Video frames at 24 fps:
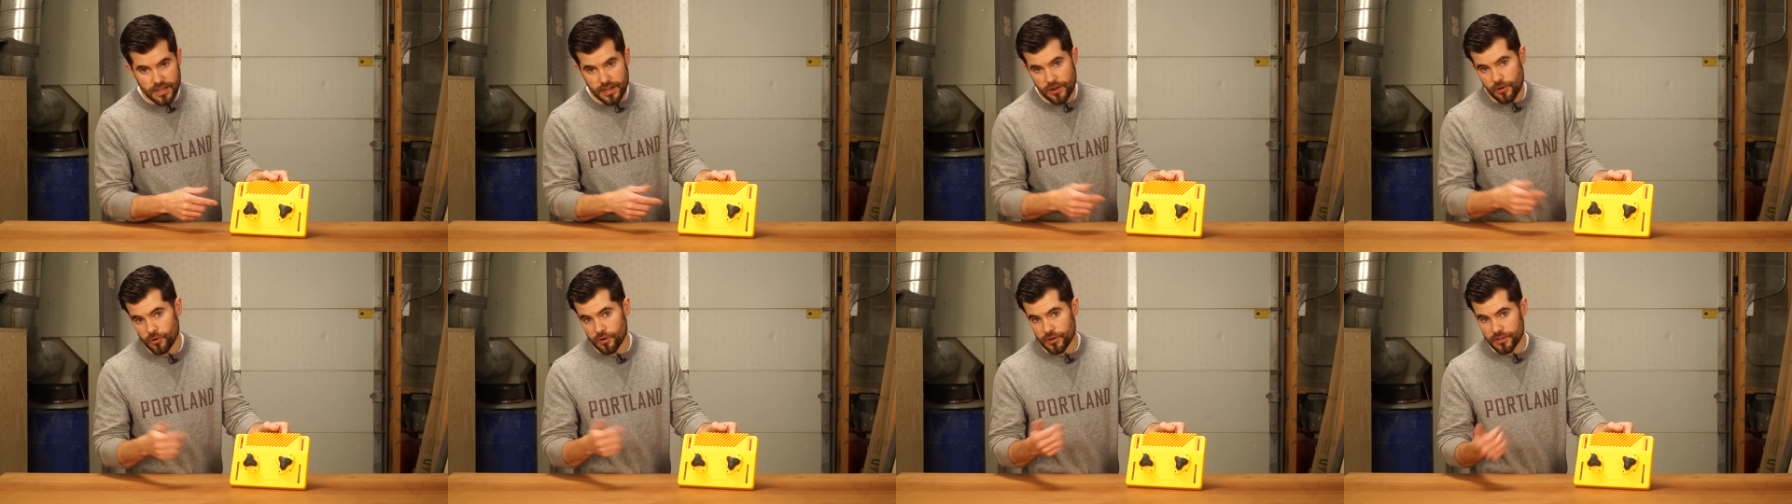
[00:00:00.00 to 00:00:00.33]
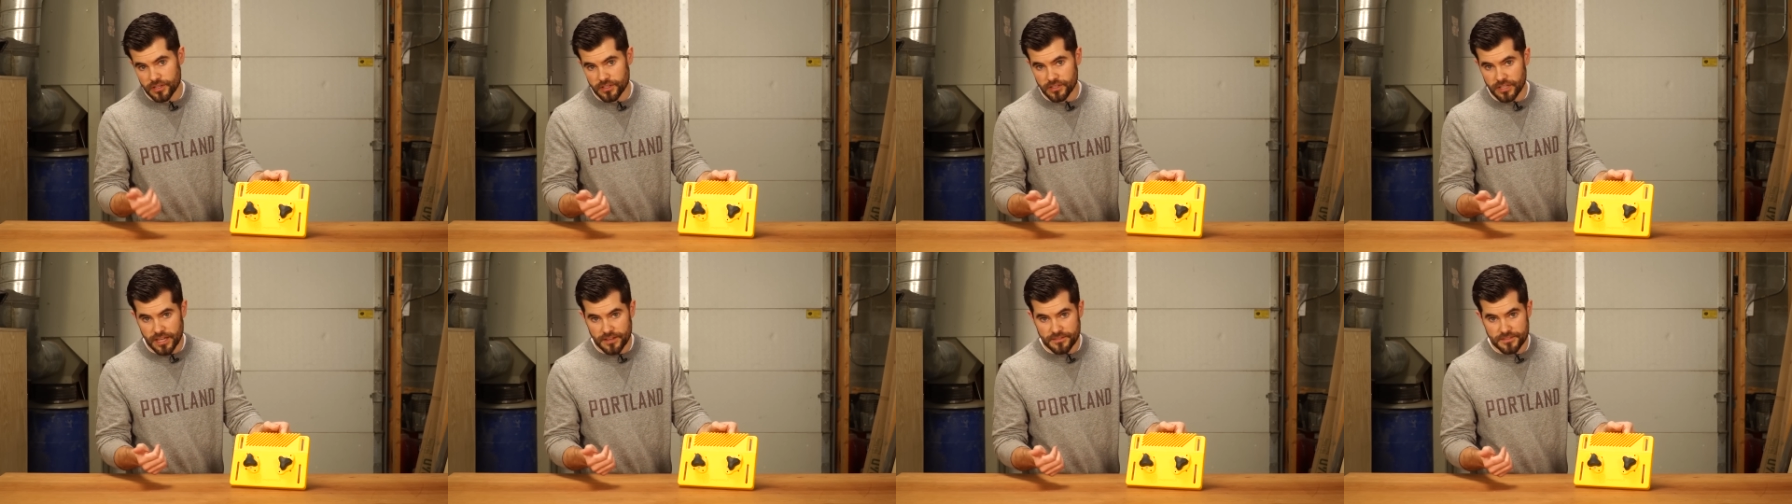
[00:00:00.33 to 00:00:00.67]
or
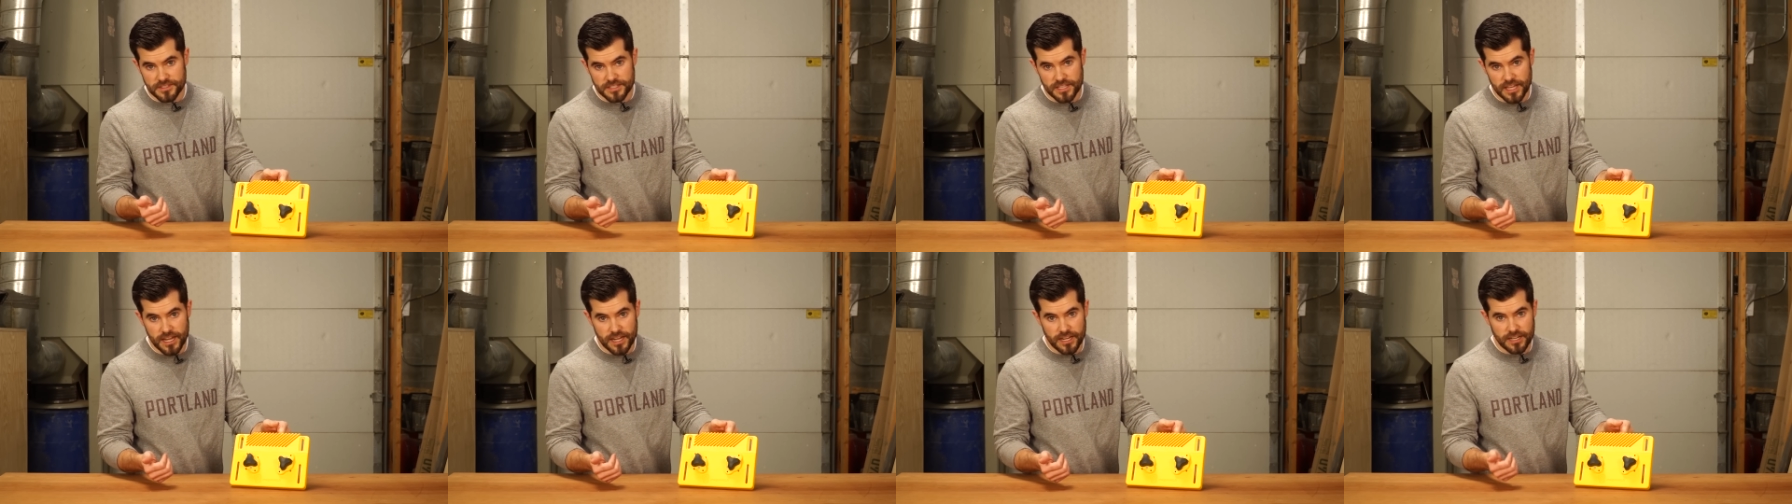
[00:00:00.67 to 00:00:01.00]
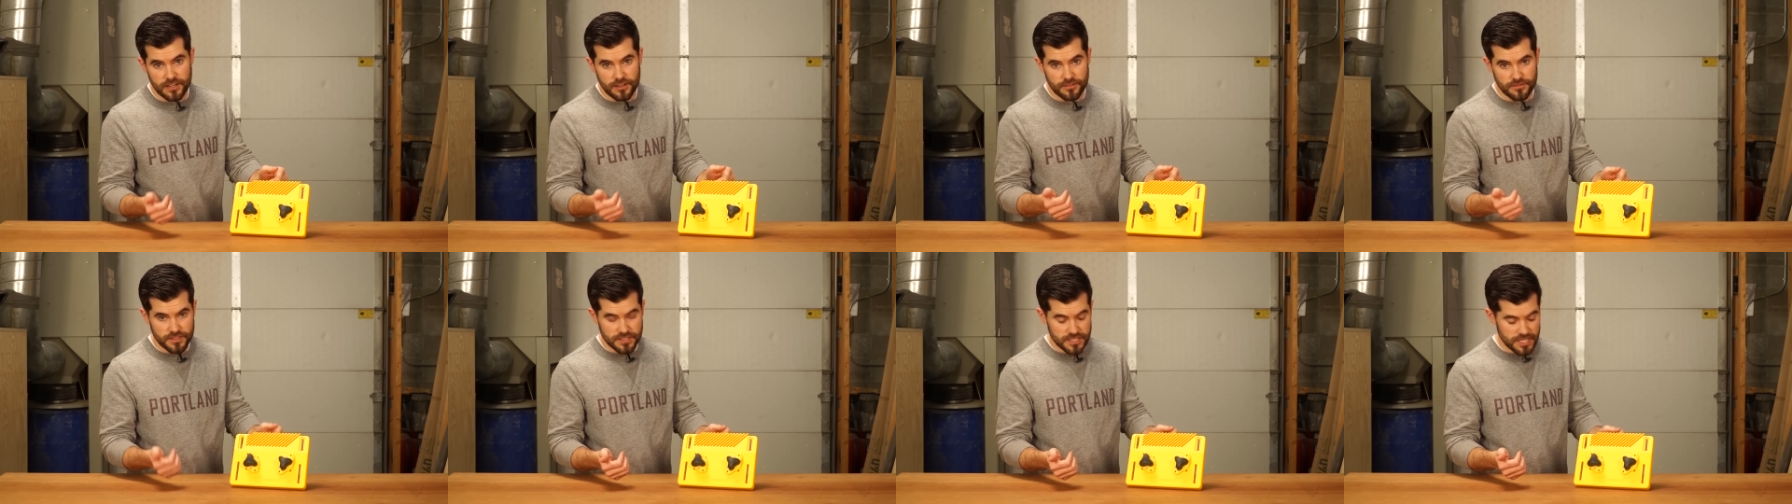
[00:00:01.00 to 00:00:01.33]
the left side
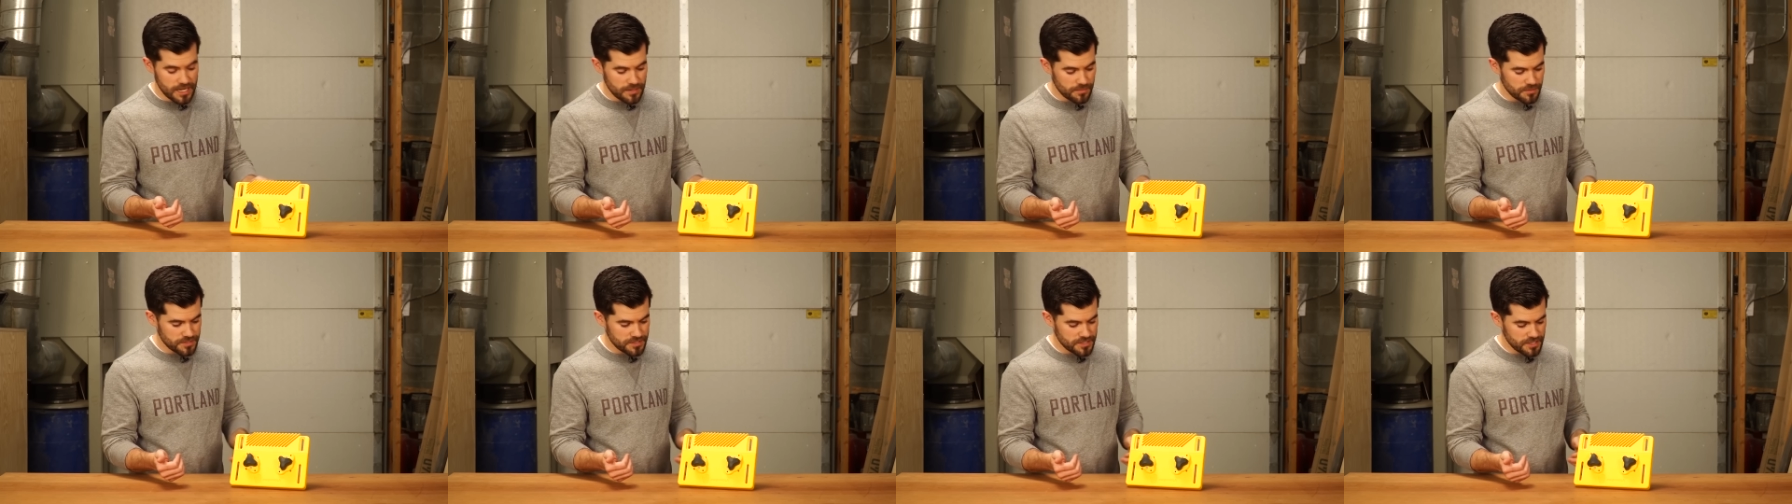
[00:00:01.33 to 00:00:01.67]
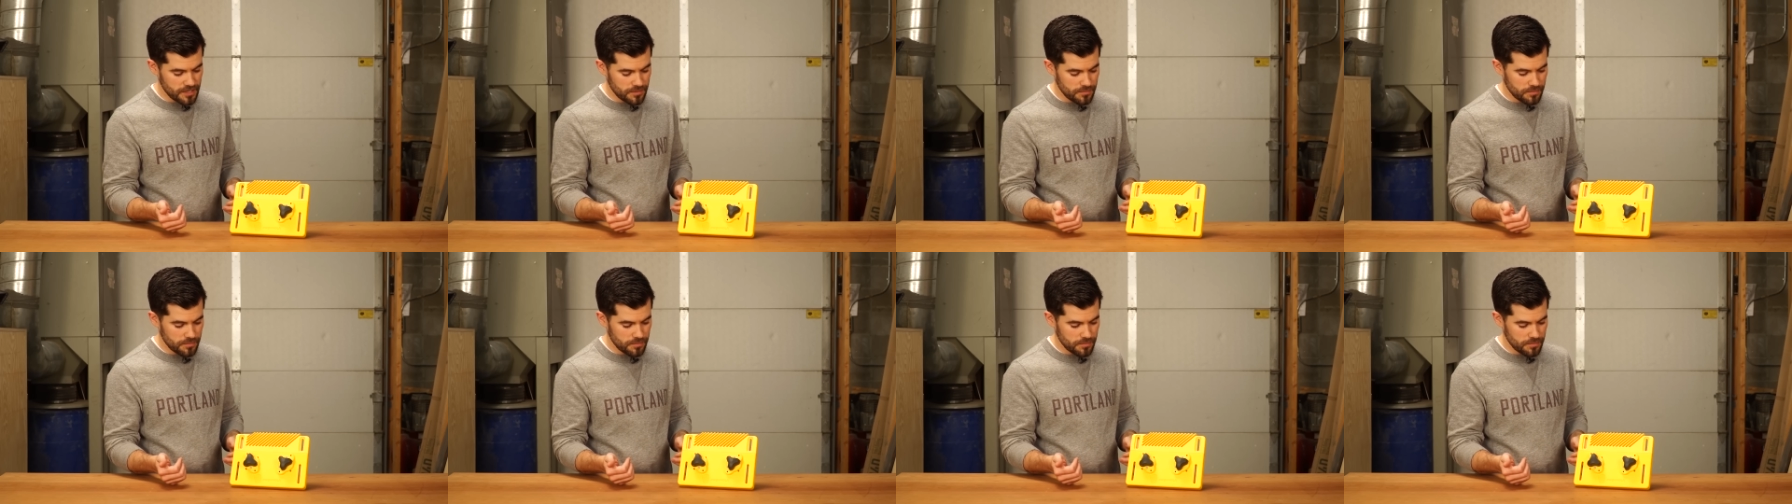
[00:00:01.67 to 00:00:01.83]
of the table saw